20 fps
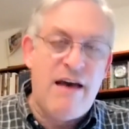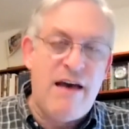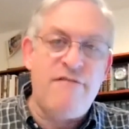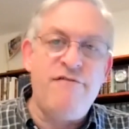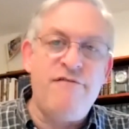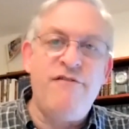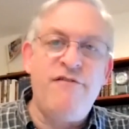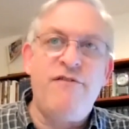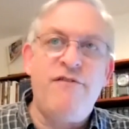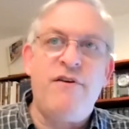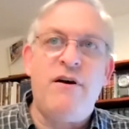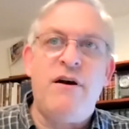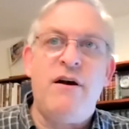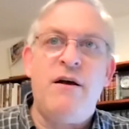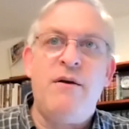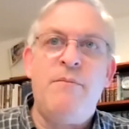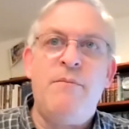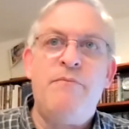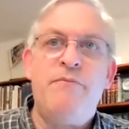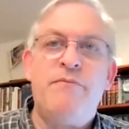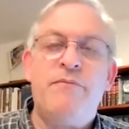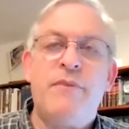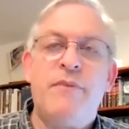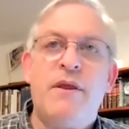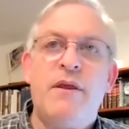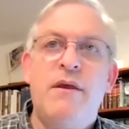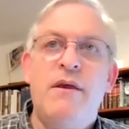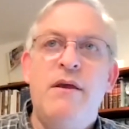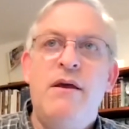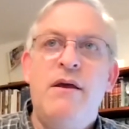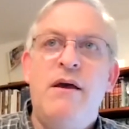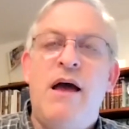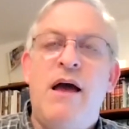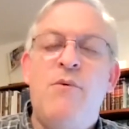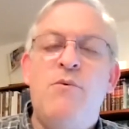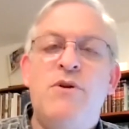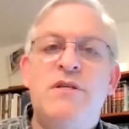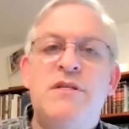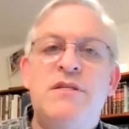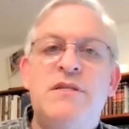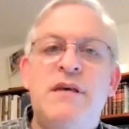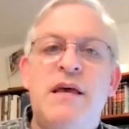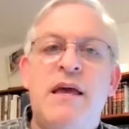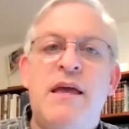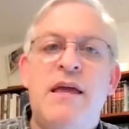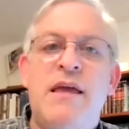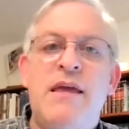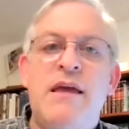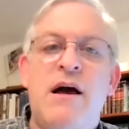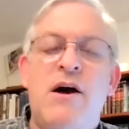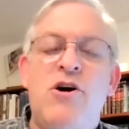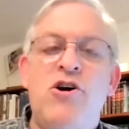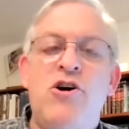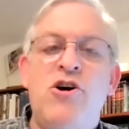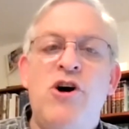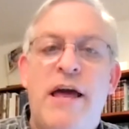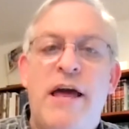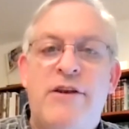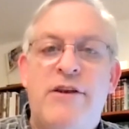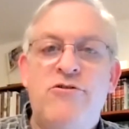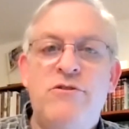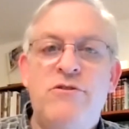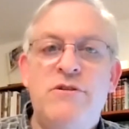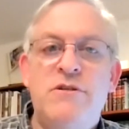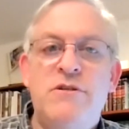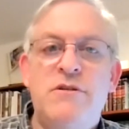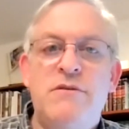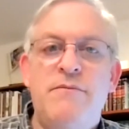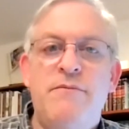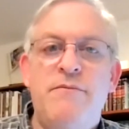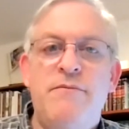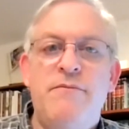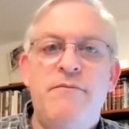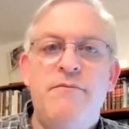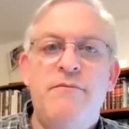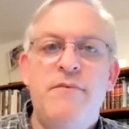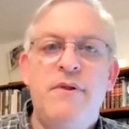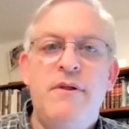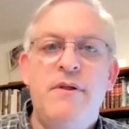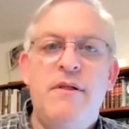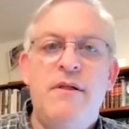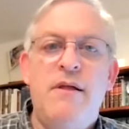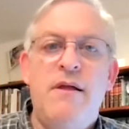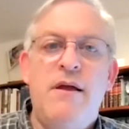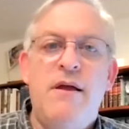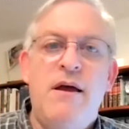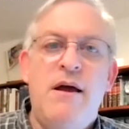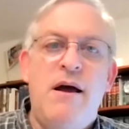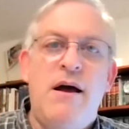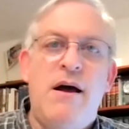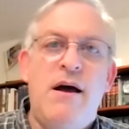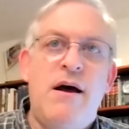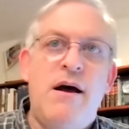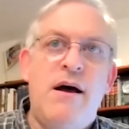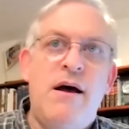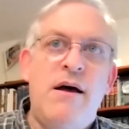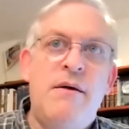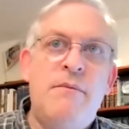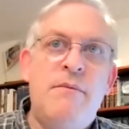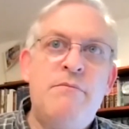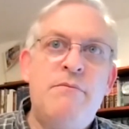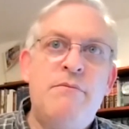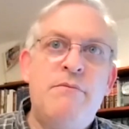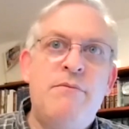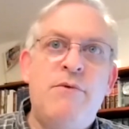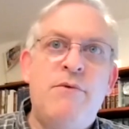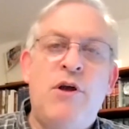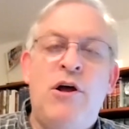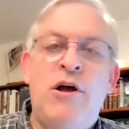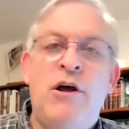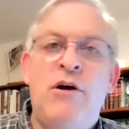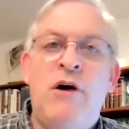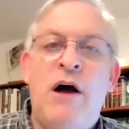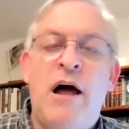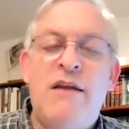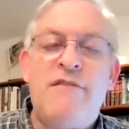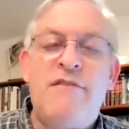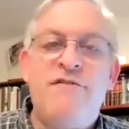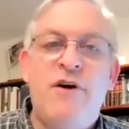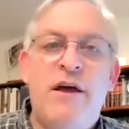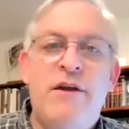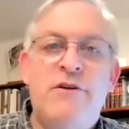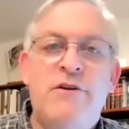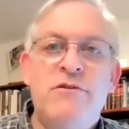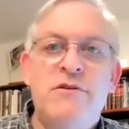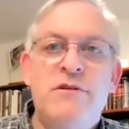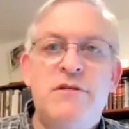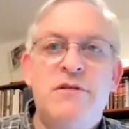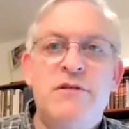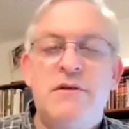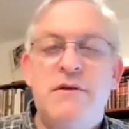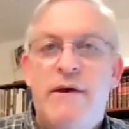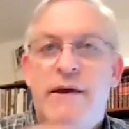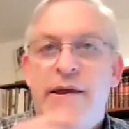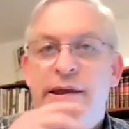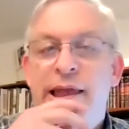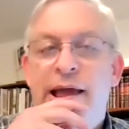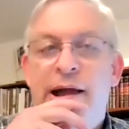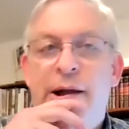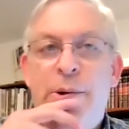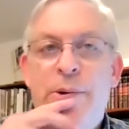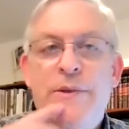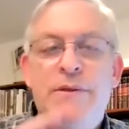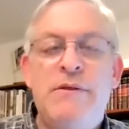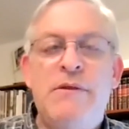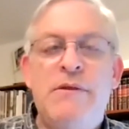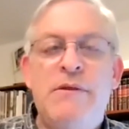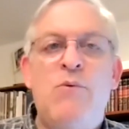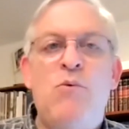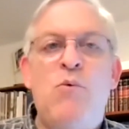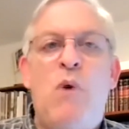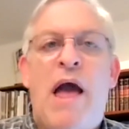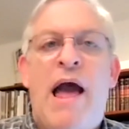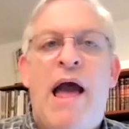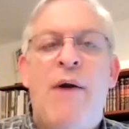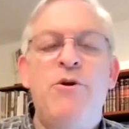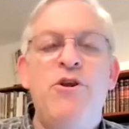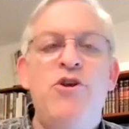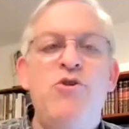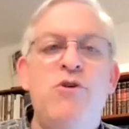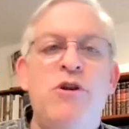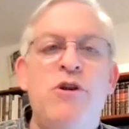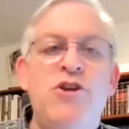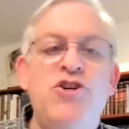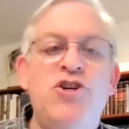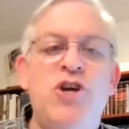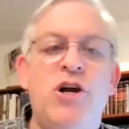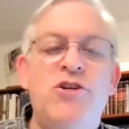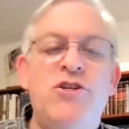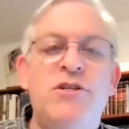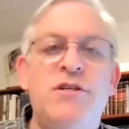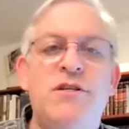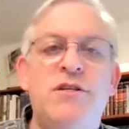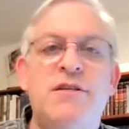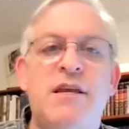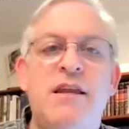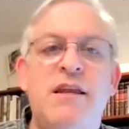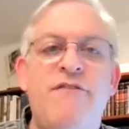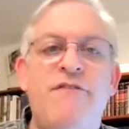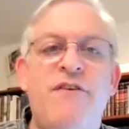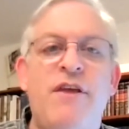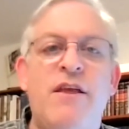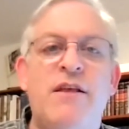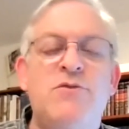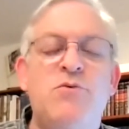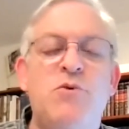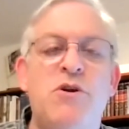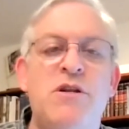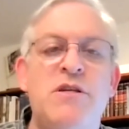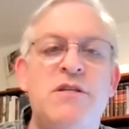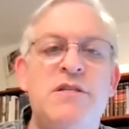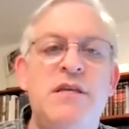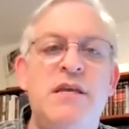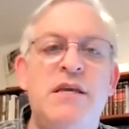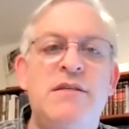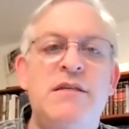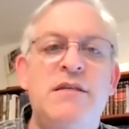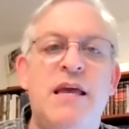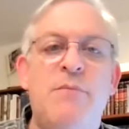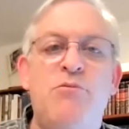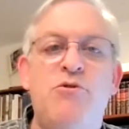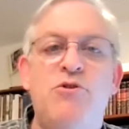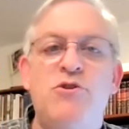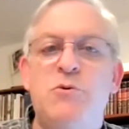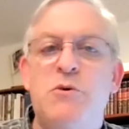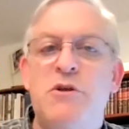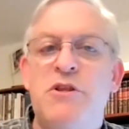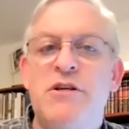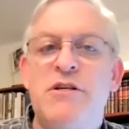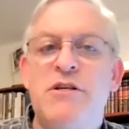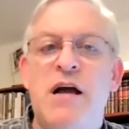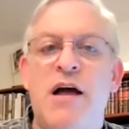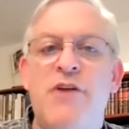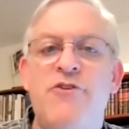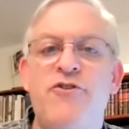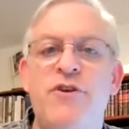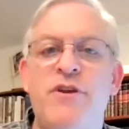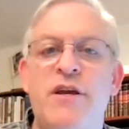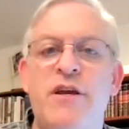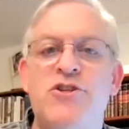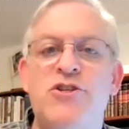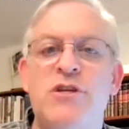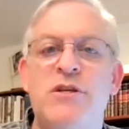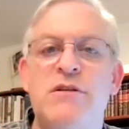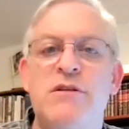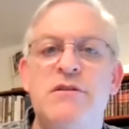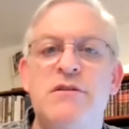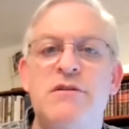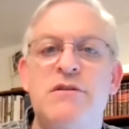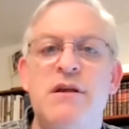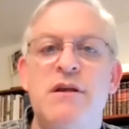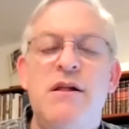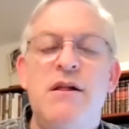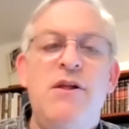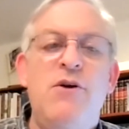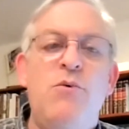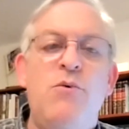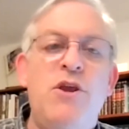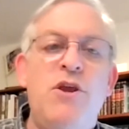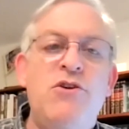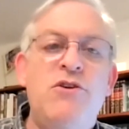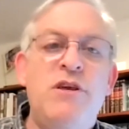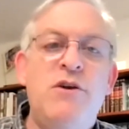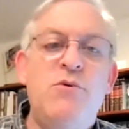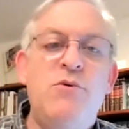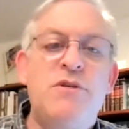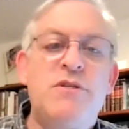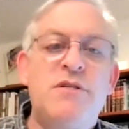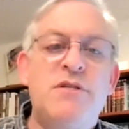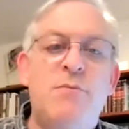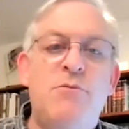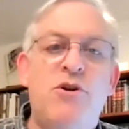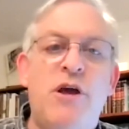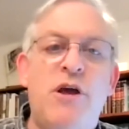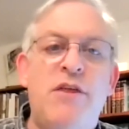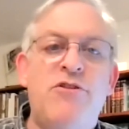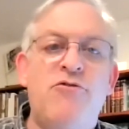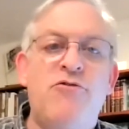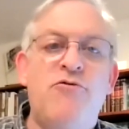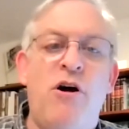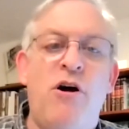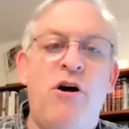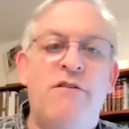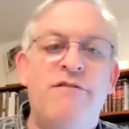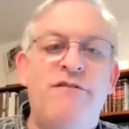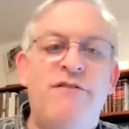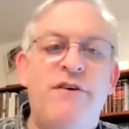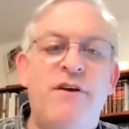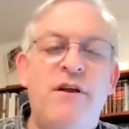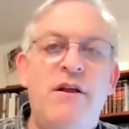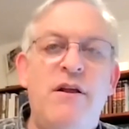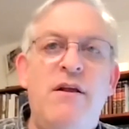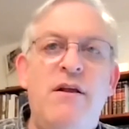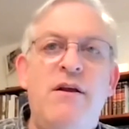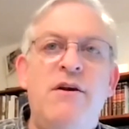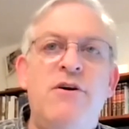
have, um, I would say, uh, letters. Um, a lot of letters. Now, how are you going to judge the significance? We're going to see examples where there's contradictions. When you deal with someone like the Rav,